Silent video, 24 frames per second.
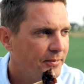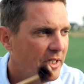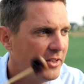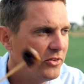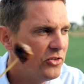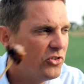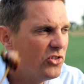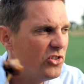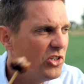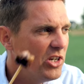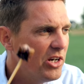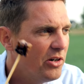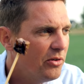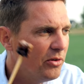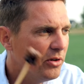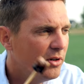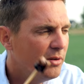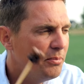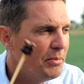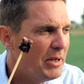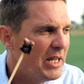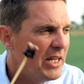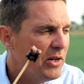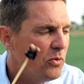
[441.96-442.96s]
The
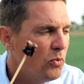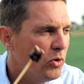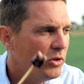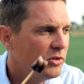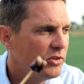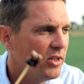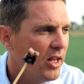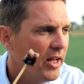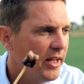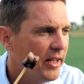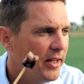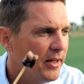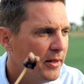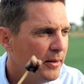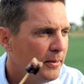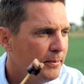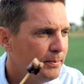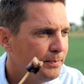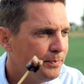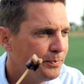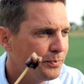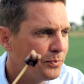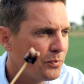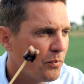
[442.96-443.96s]
syrup, it was like
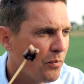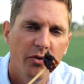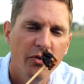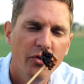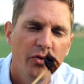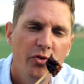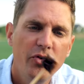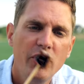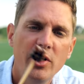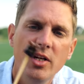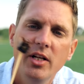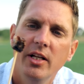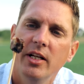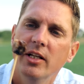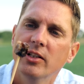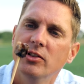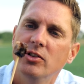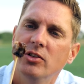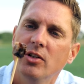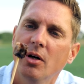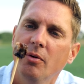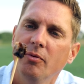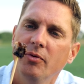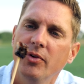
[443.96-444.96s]
um, really
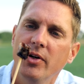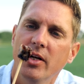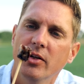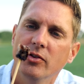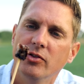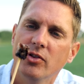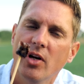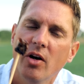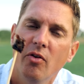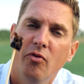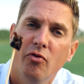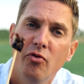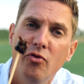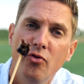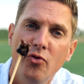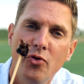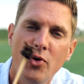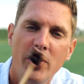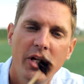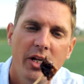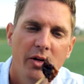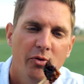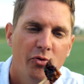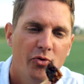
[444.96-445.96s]
is something else. I
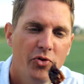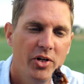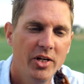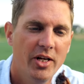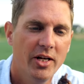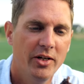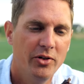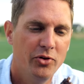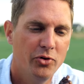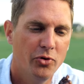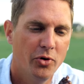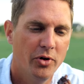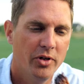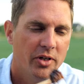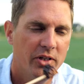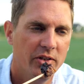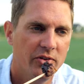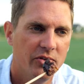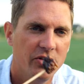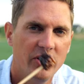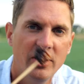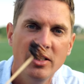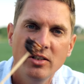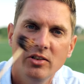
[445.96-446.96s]
really, really enjoy
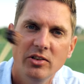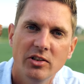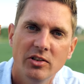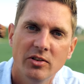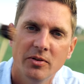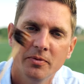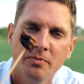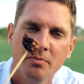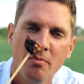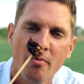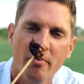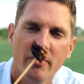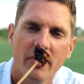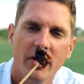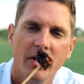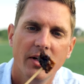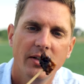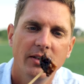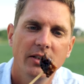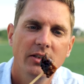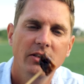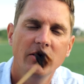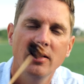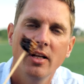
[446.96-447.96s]
this. This is
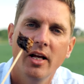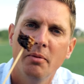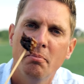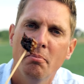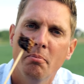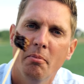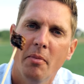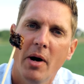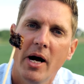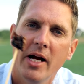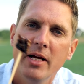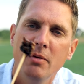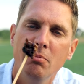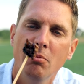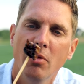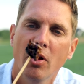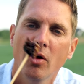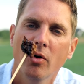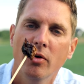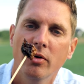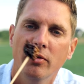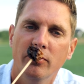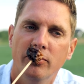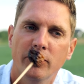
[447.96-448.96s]
this is like
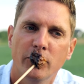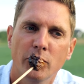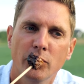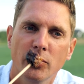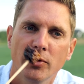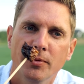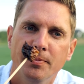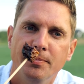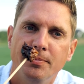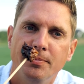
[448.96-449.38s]
mind-blowing food.